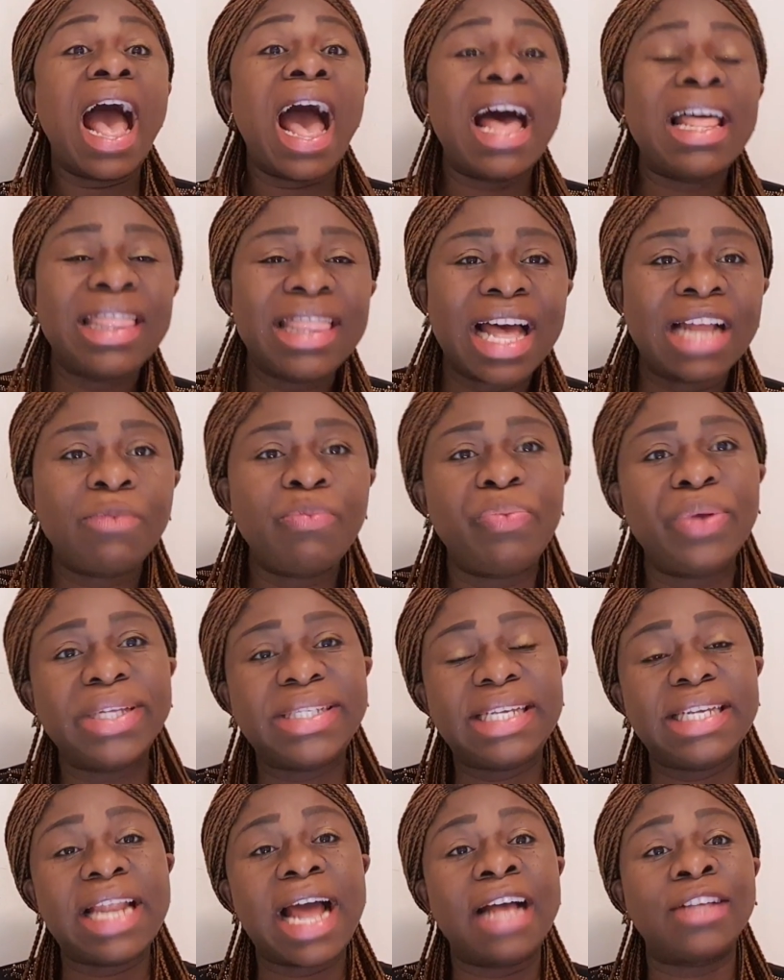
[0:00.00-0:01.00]
And that
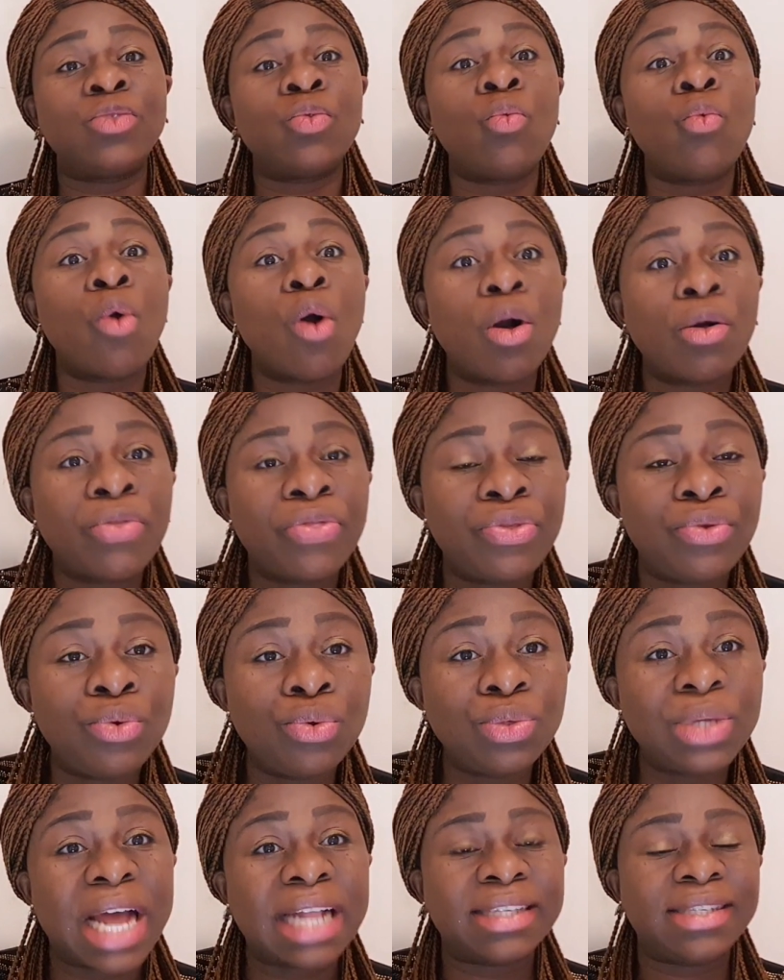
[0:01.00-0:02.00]
person has walked
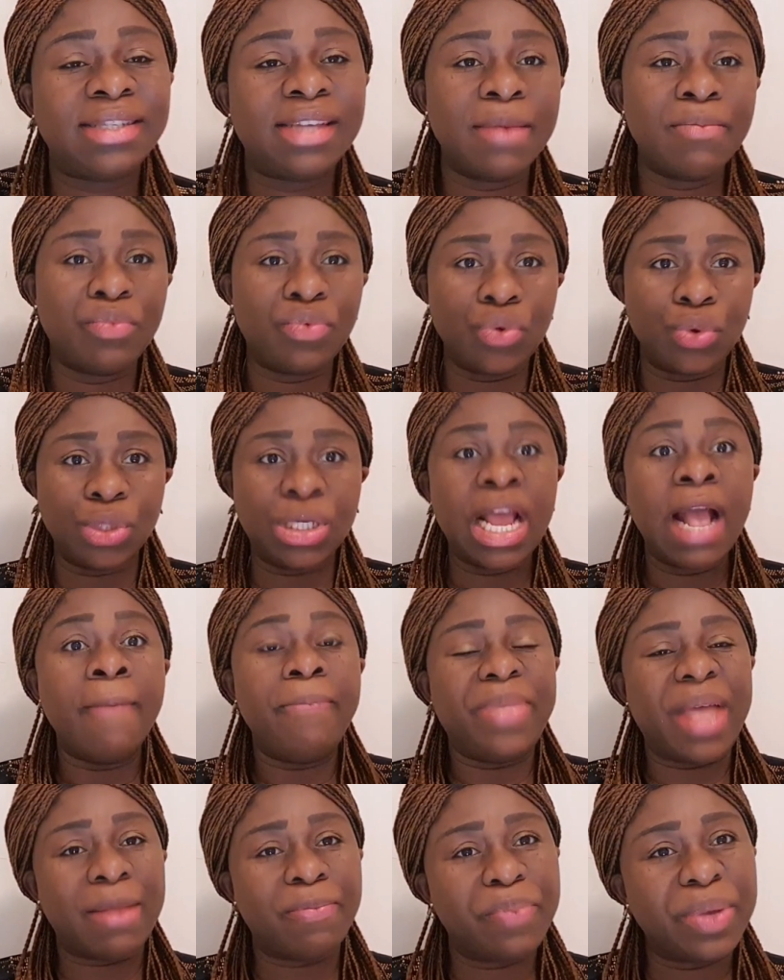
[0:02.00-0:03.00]
through that same road,
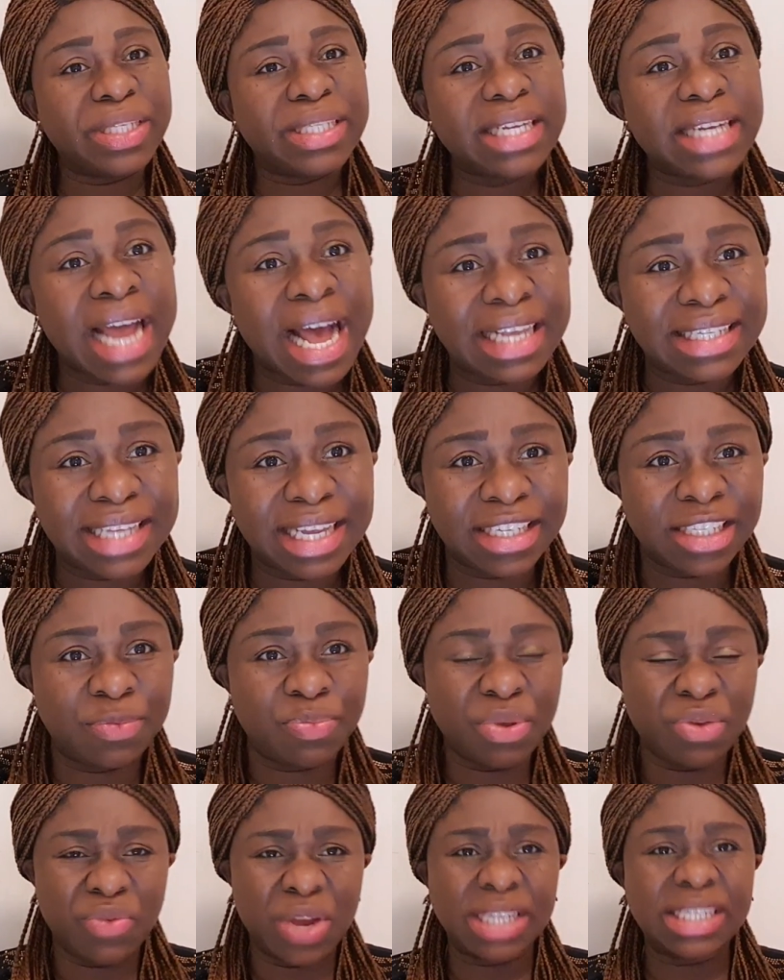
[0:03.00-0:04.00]
that person has
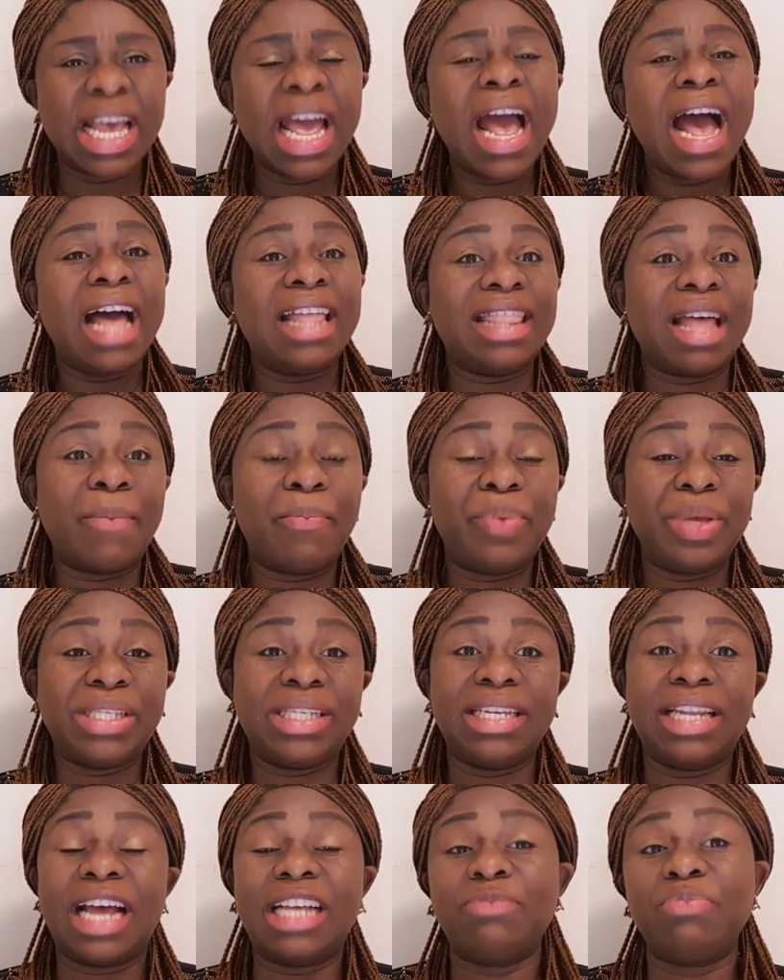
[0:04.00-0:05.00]
experience, and that
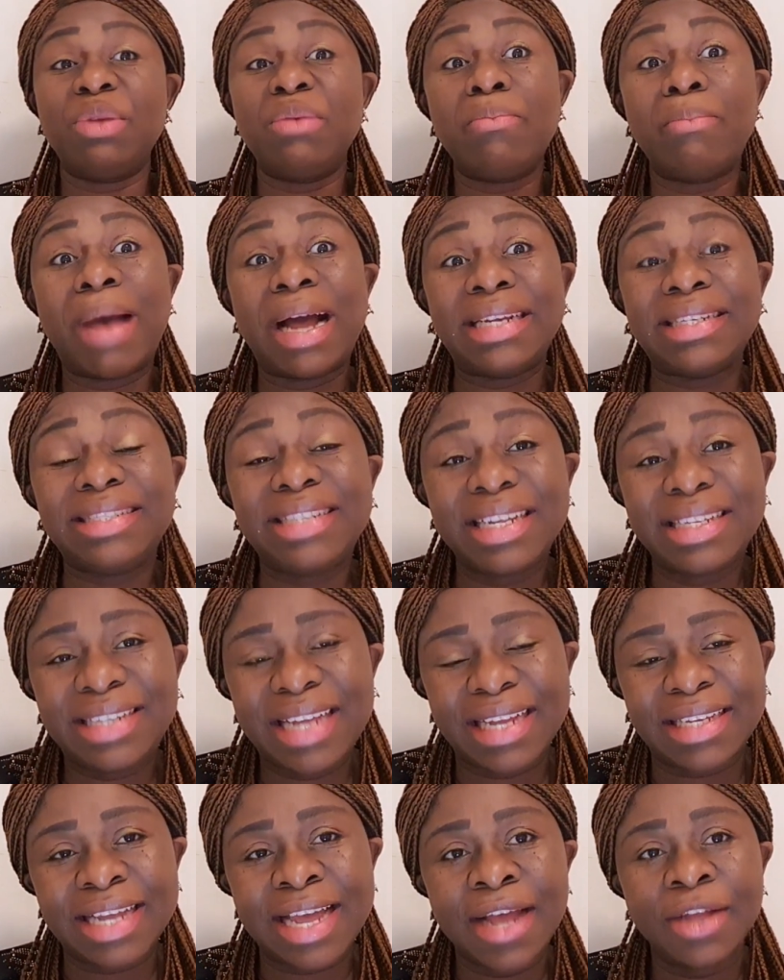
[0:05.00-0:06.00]
person has been
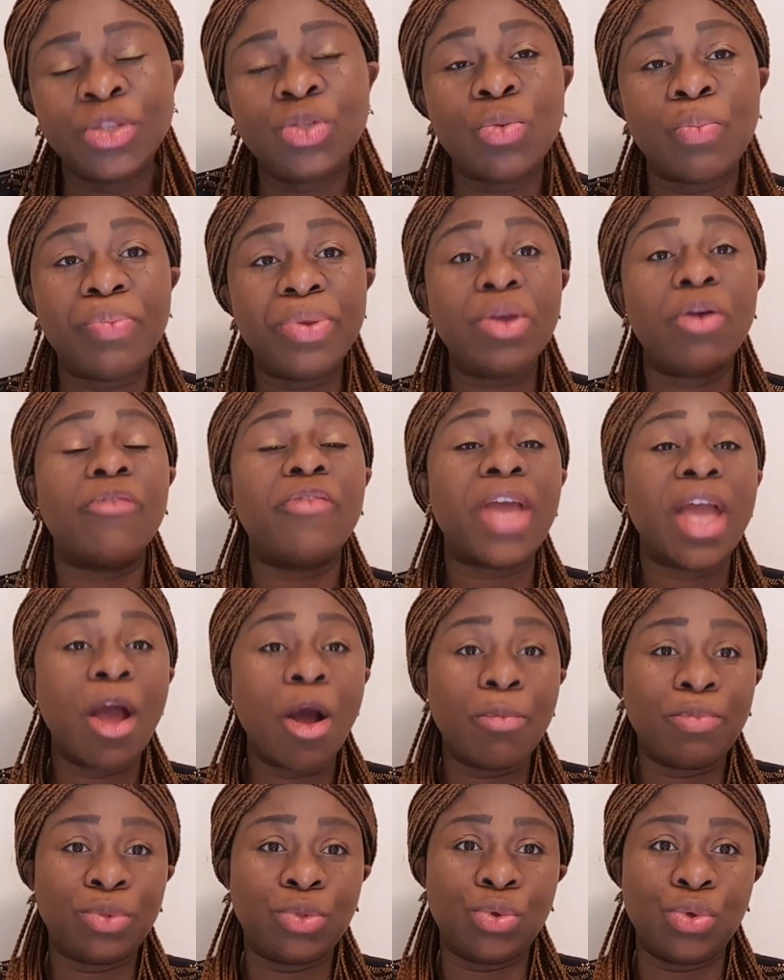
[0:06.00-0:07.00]
mandated to be of
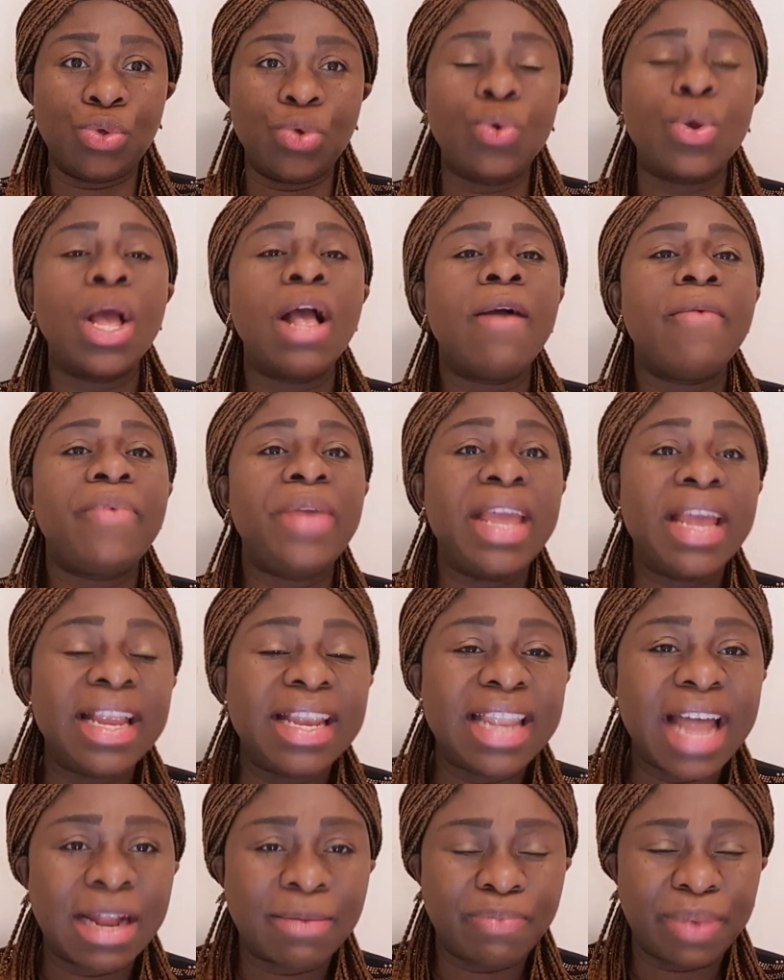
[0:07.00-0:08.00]
help to you
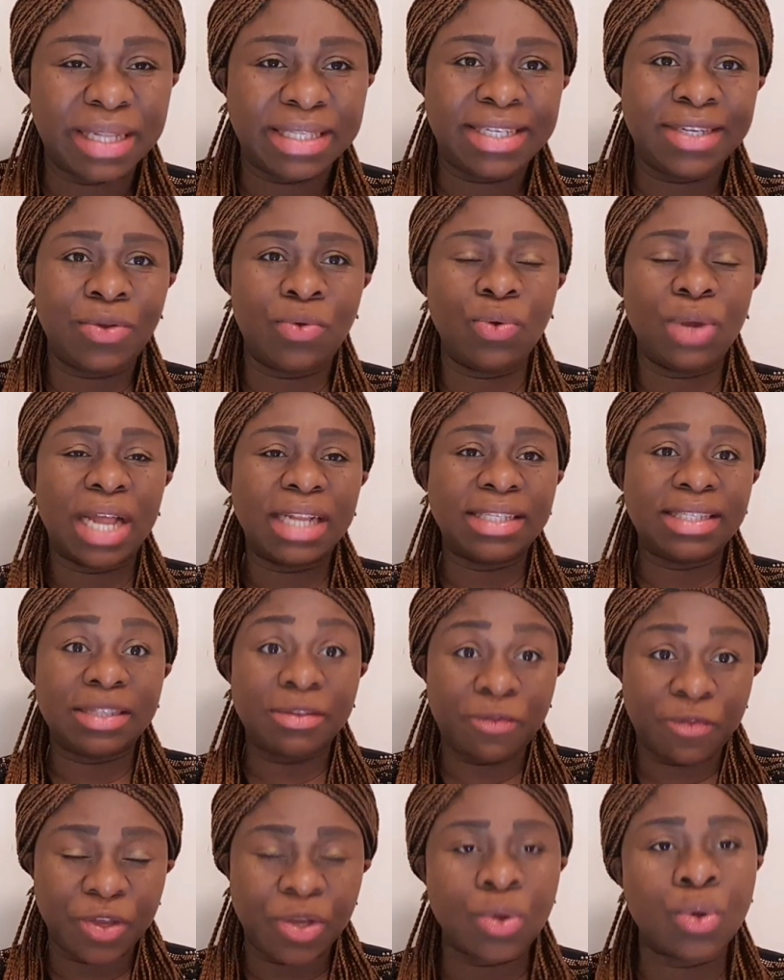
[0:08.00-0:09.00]
in that particular
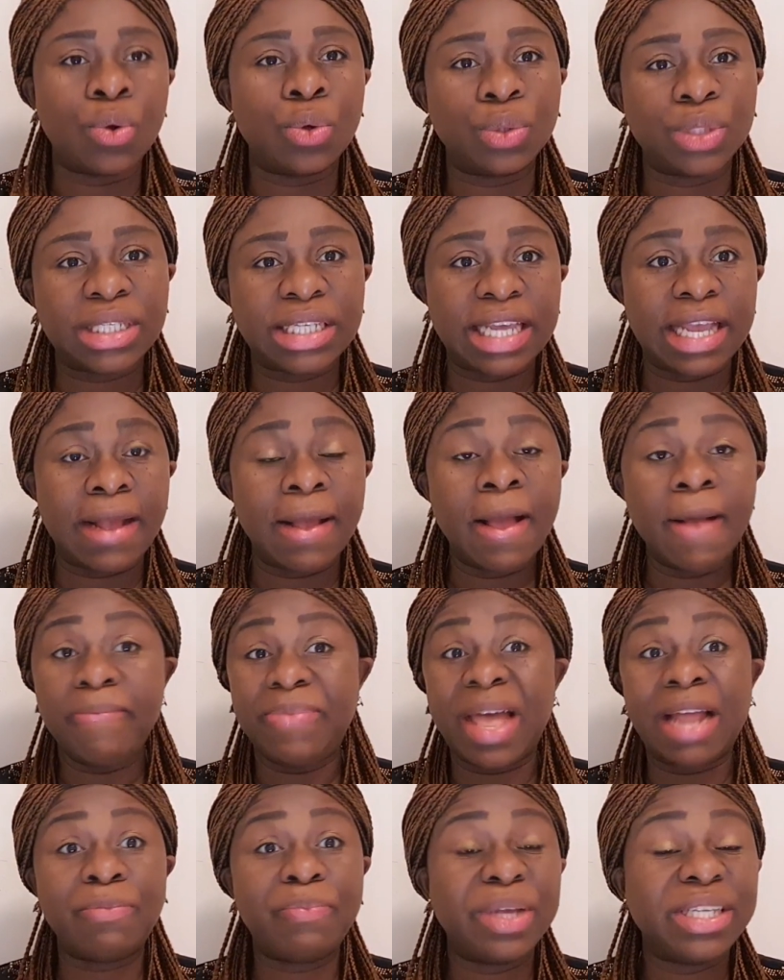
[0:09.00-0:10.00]
difficulty.
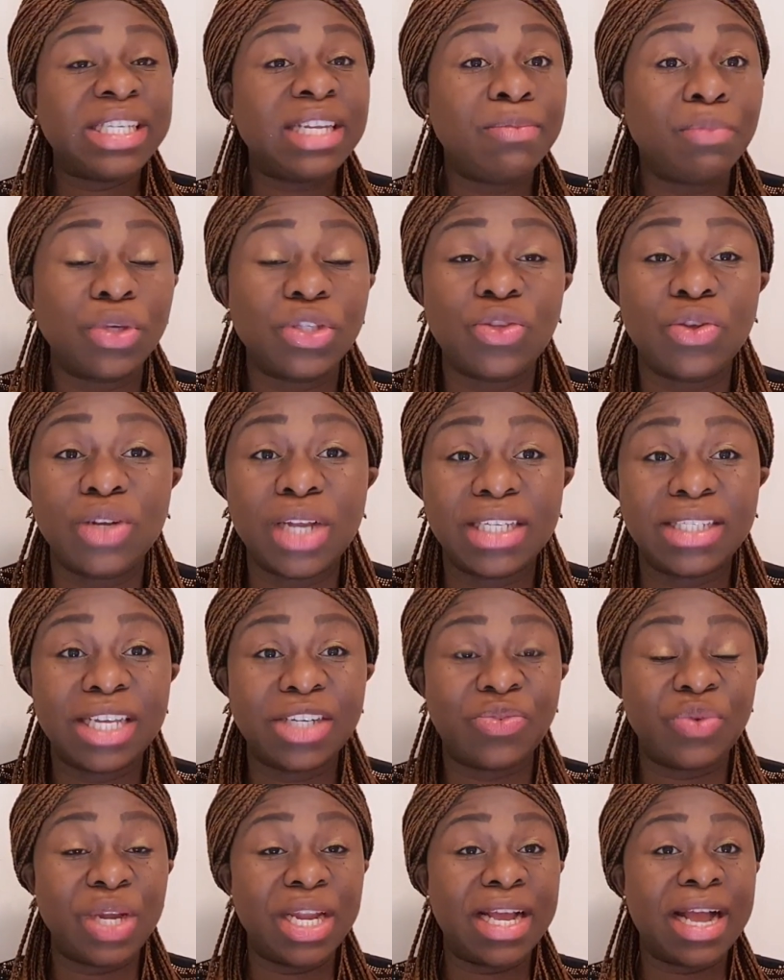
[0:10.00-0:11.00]
That person must not
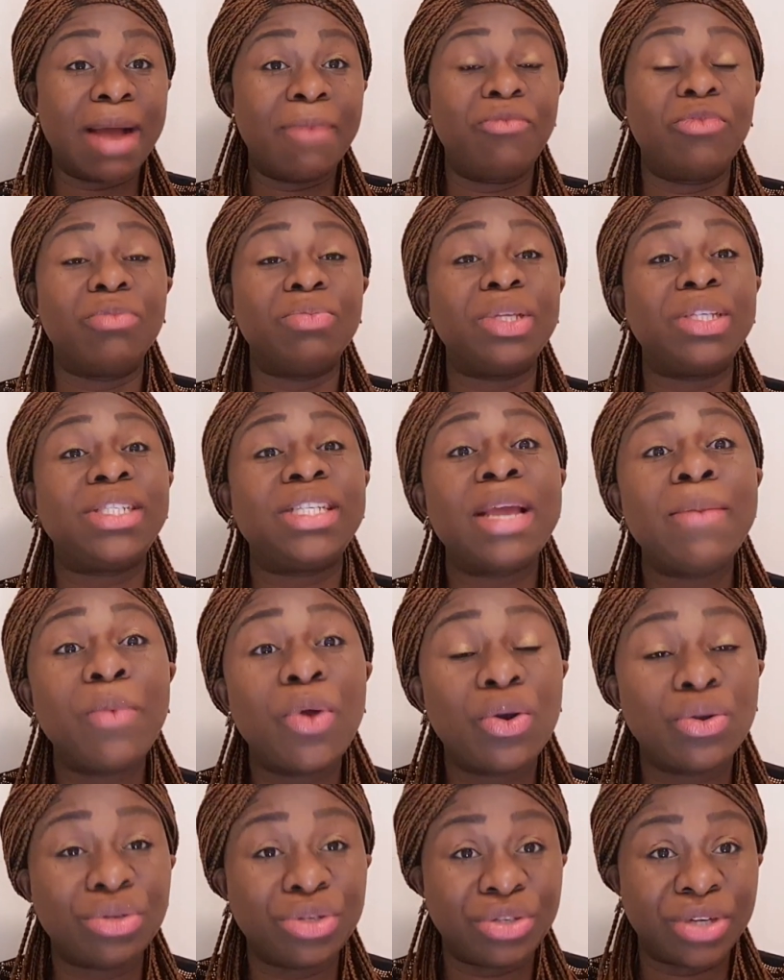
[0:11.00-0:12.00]
necessarily come from the
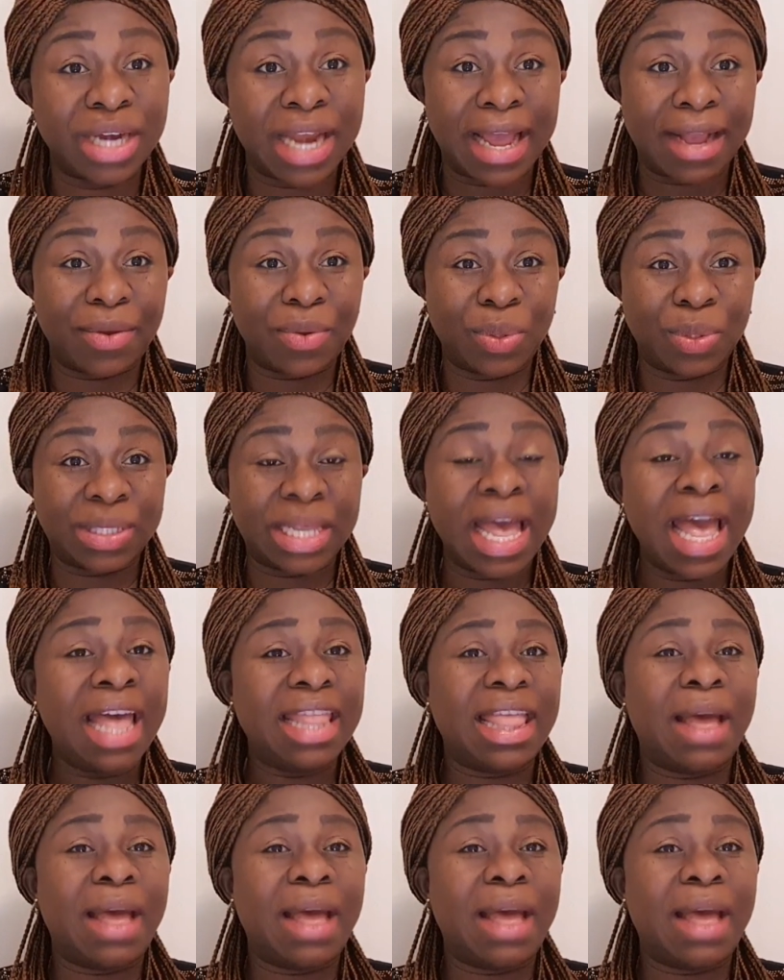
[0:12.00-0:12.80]
same country like us.